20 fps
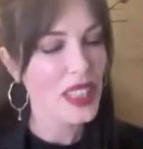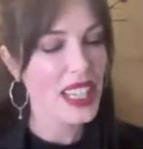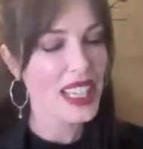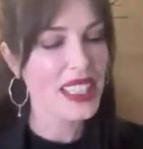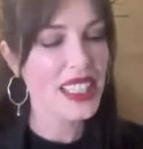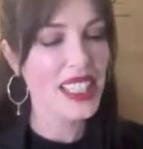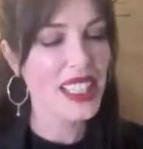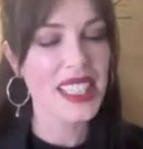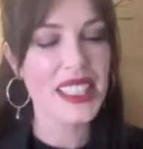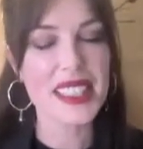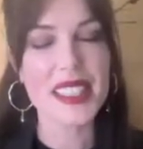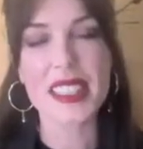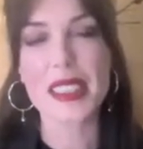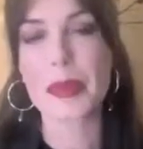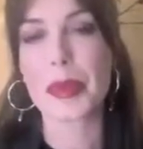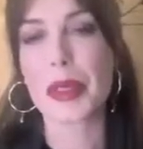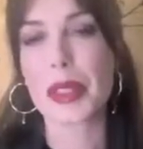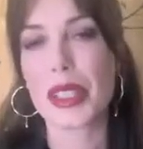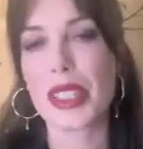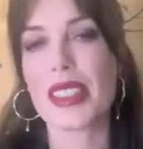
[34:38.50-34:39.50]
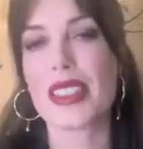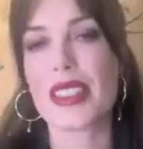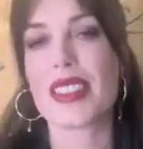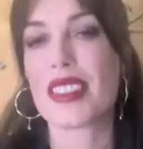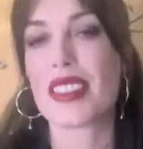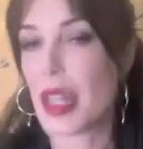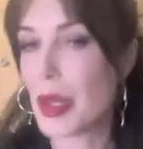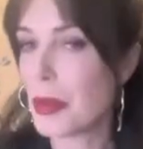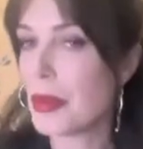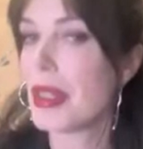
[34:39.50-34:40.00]
and I had experienced
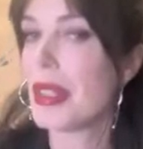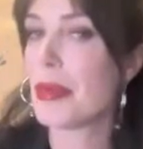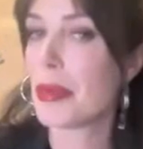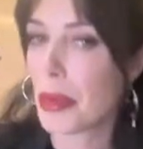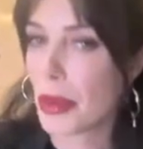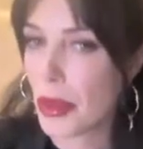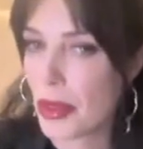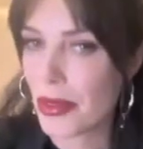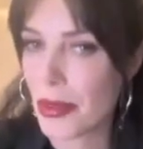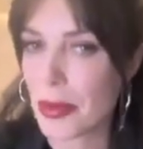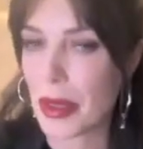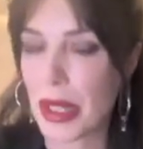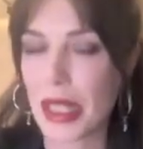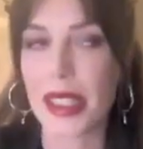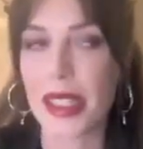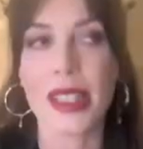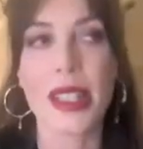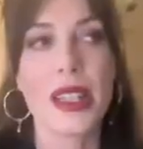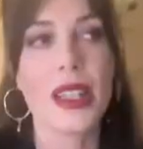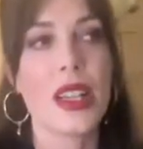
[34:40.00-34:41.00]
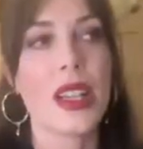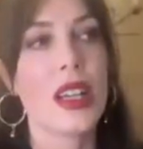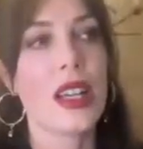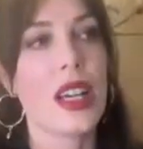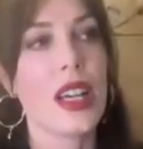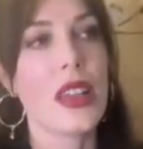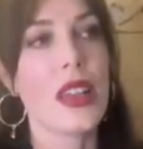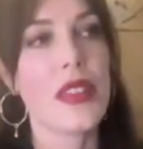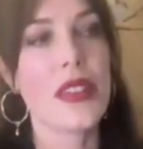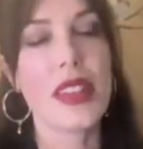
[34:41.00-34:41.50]
some improvement.
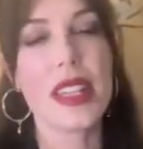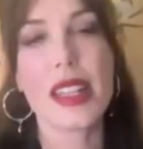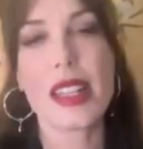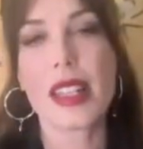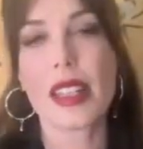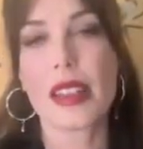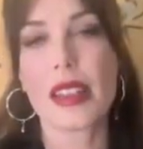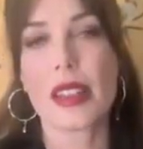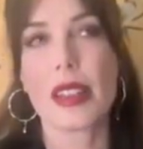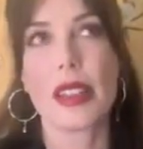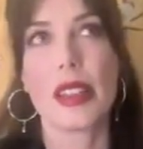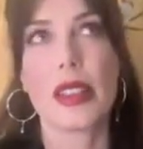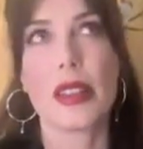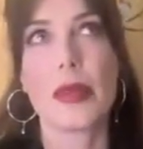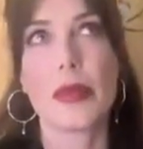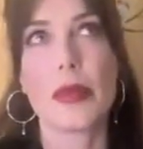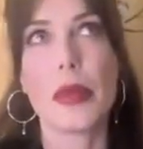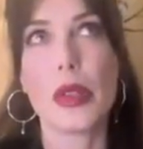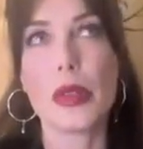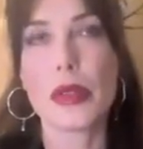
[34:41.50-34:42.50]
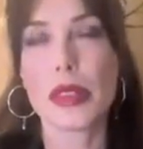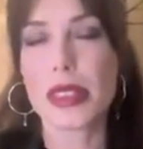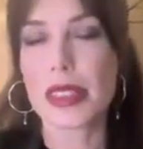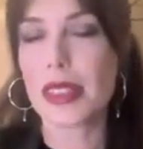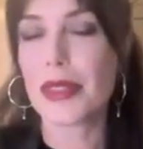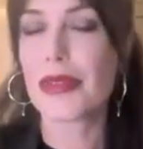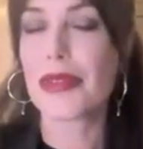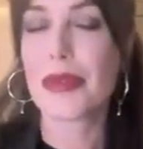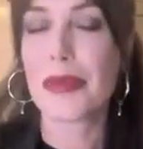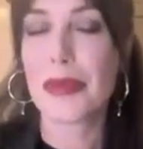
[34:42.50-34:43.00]
I think
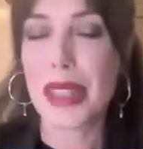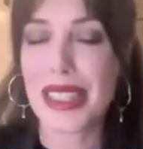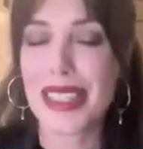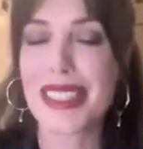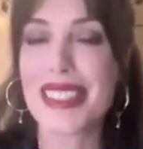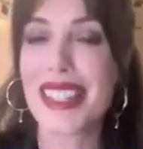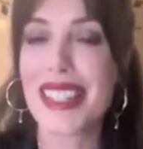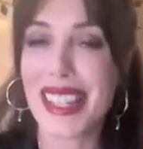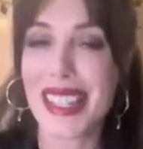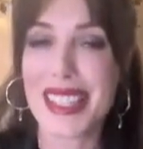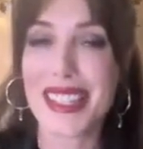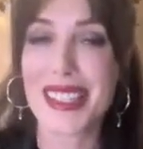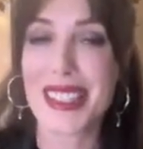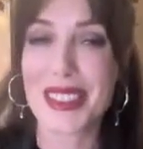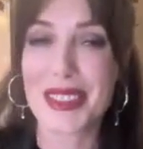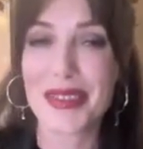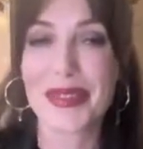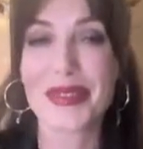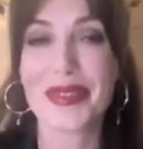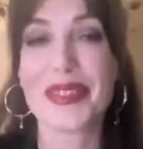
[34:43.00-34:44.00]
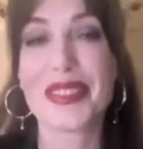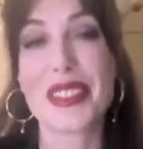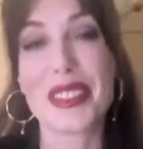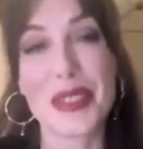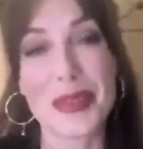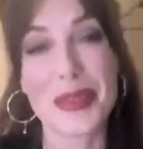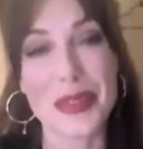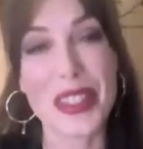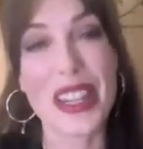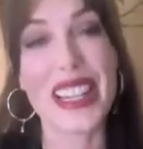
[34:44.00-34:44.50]
Mostly from meditation,
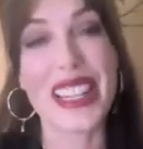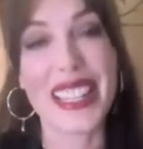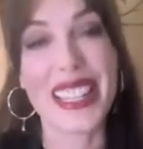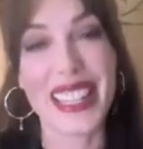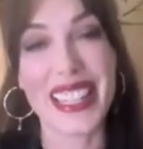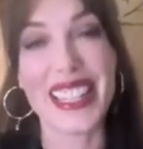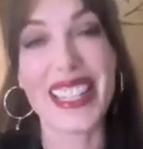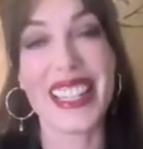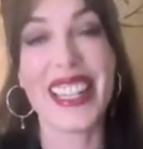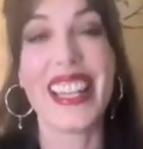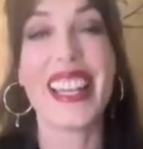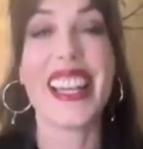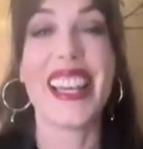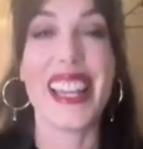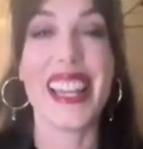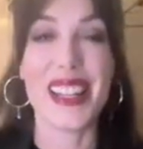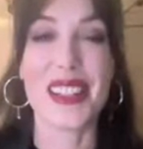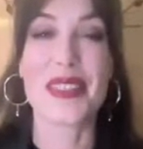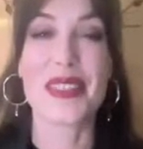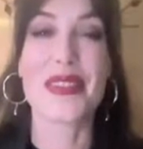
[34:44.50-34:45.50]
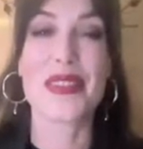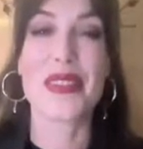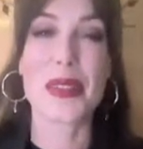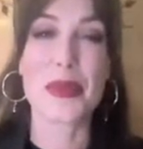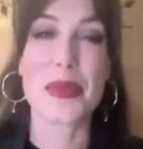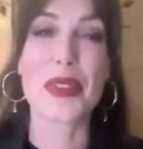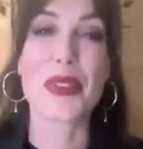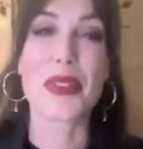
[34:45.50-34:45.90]
from Reiki, and from